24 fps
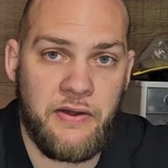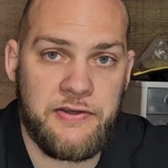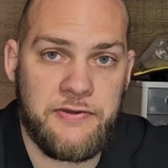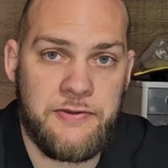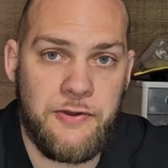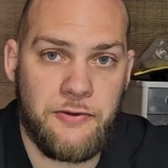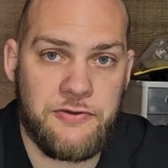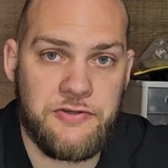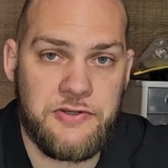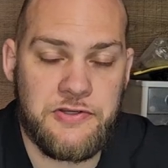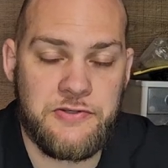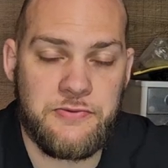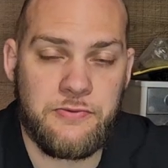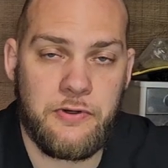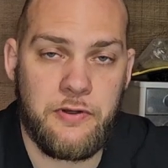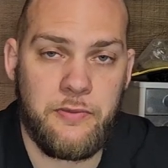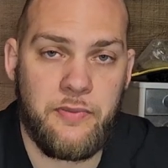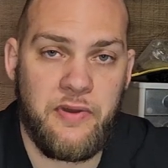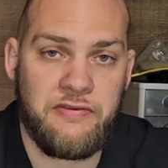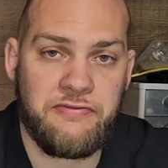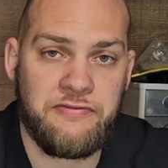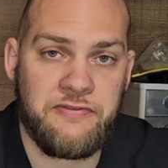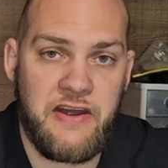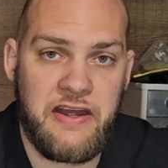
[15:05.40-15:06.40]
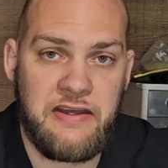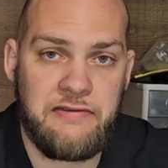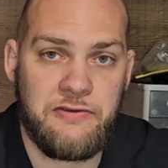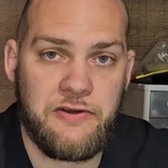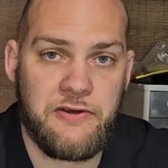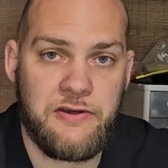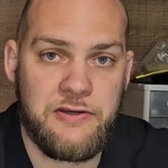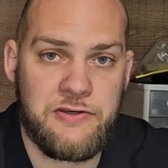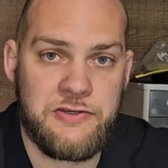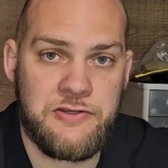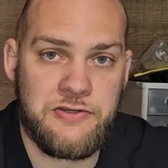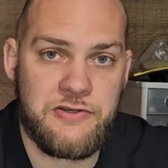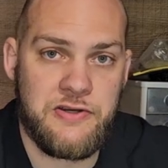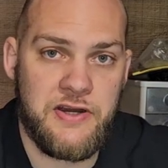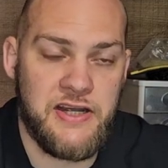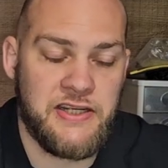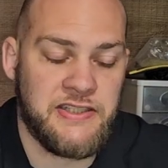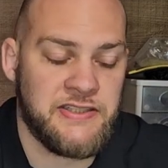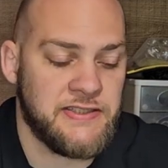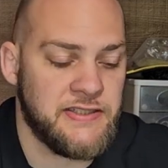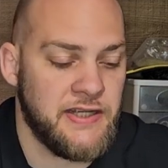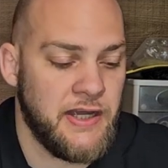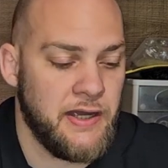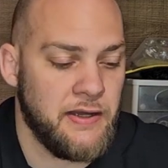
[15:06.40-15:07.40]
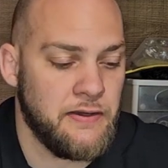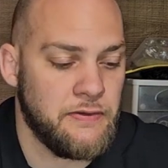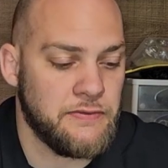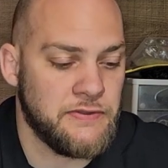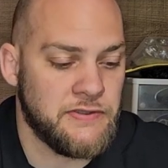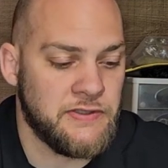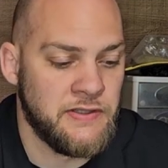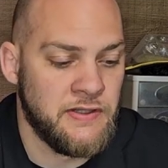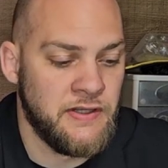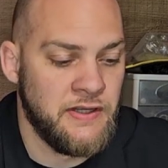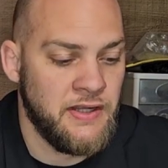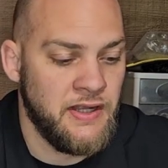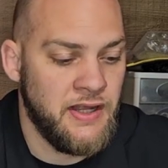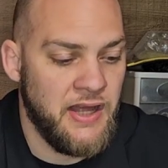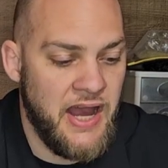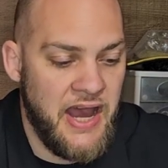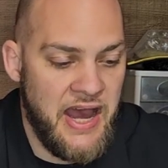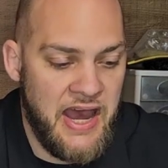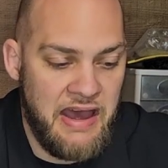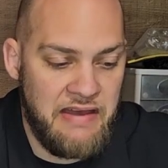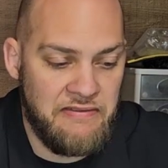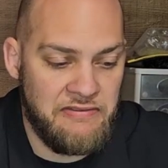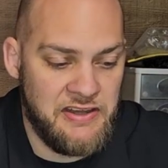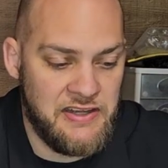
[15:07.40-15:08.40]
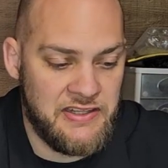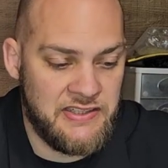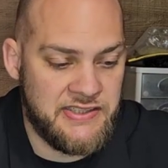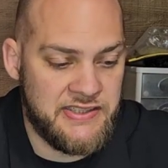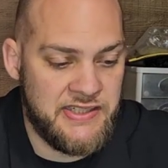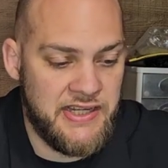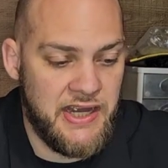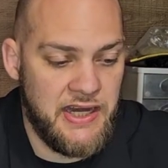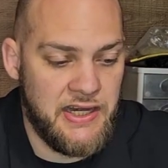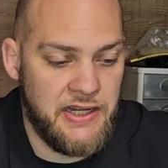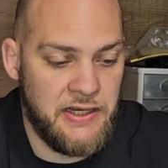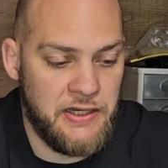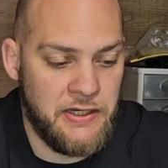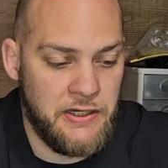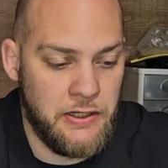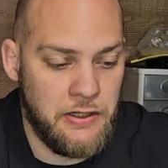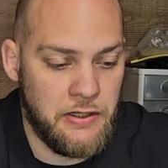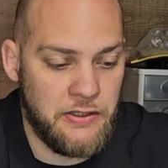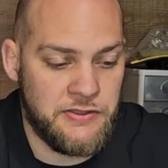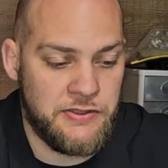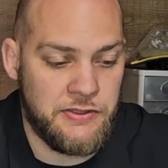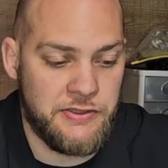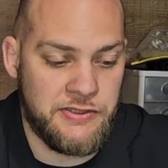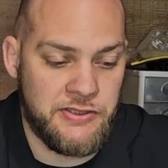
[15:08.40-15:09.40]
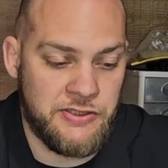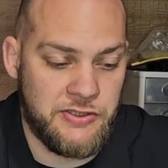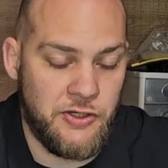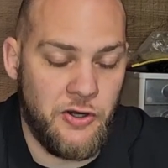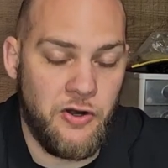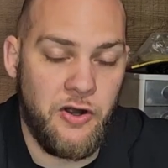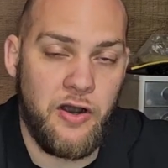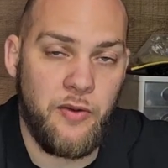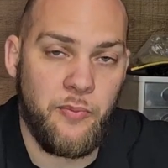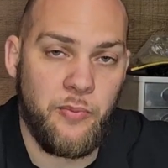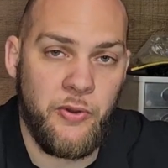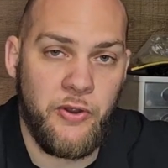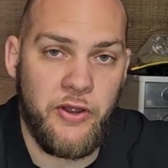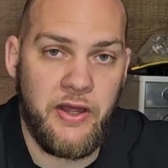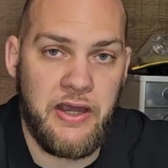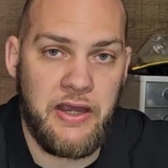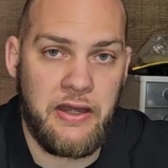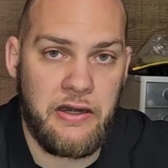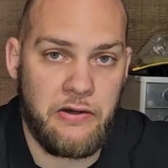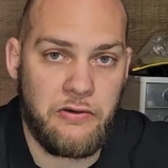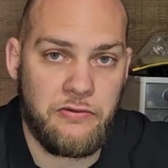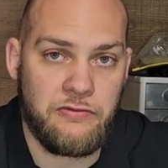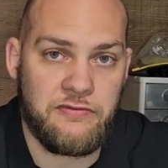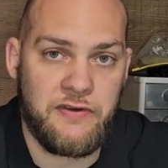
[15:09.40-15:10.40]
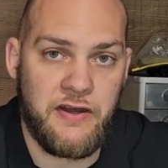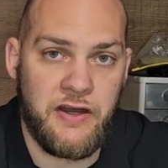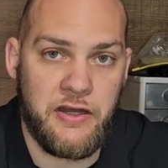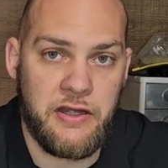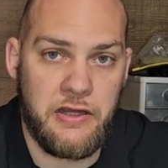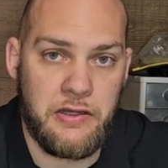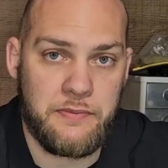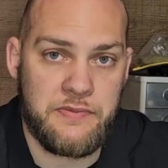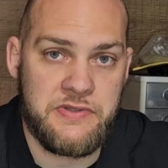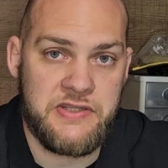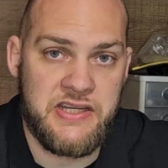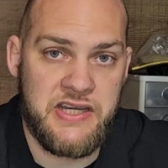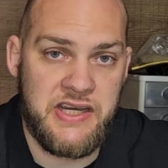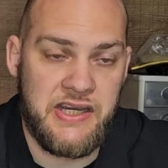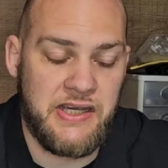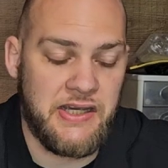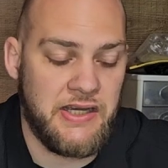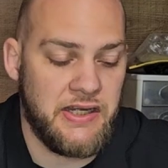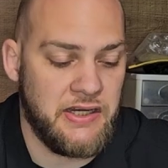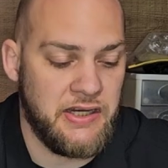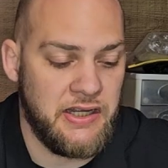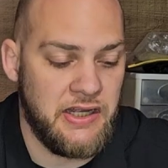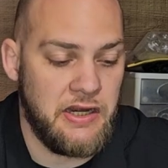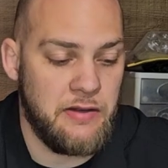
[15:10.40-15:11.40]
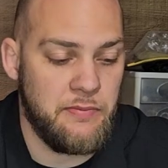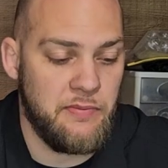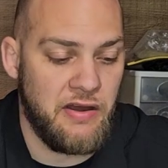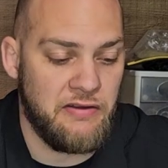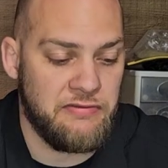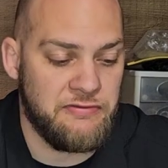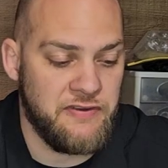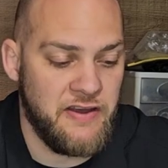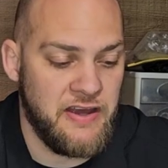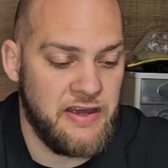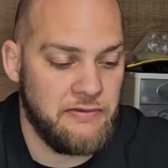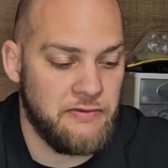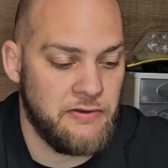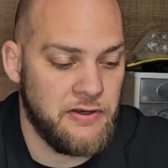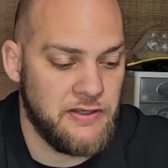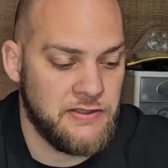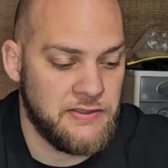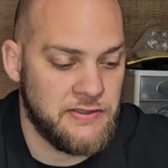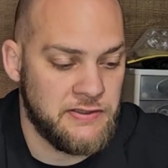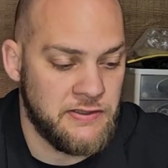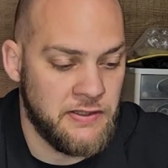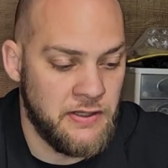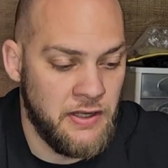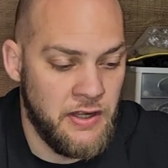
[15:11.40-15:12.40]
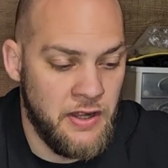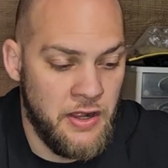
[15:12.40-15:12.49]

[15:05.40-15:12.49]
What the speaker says: I told you is one of my favorite distress sounds. I have it set in here to start playing on volume 10 in my favorites.